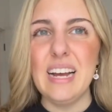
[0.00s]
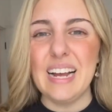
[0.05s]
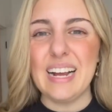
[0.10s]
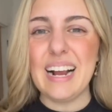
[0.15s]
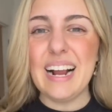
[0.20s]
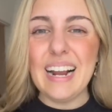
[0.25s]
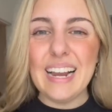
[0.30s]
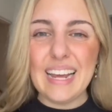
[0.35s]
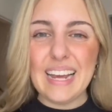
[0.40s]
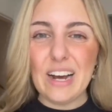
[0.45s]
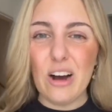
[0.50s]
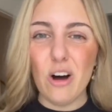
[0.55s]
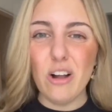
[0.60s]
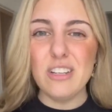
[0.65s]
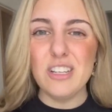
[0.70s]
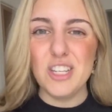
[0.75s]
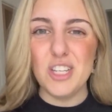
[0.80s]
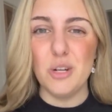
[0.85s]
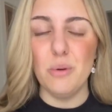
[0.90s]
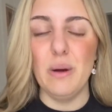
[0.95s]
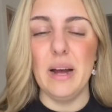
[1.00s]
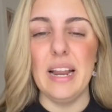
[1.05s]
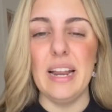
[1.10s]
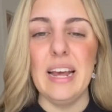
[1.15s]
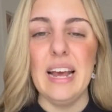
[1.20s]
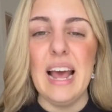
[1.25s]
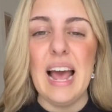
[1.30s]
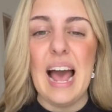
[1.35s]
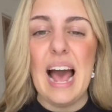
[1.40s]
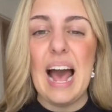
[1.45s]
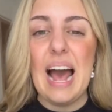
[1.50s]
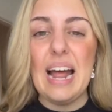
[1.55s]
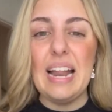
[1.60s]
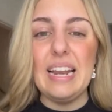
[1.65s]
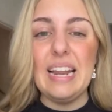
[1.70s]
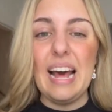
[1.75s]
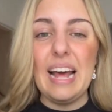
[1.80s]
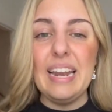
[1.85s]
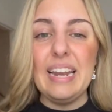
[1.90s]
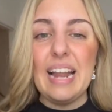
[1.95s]
cling on to it.
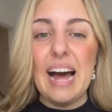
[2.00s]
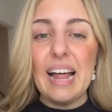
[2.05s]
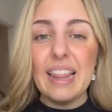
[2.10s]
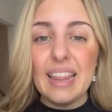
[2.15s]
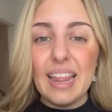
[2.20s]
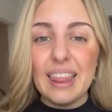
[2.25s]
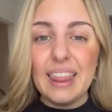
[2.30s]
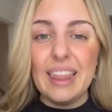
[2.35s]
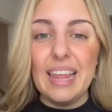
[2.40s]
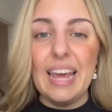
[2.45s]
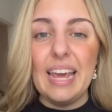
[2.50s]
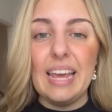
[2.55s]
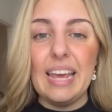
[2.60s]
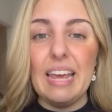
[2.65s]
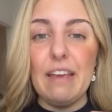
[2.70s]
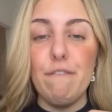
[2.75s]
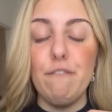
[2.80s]
And another thing,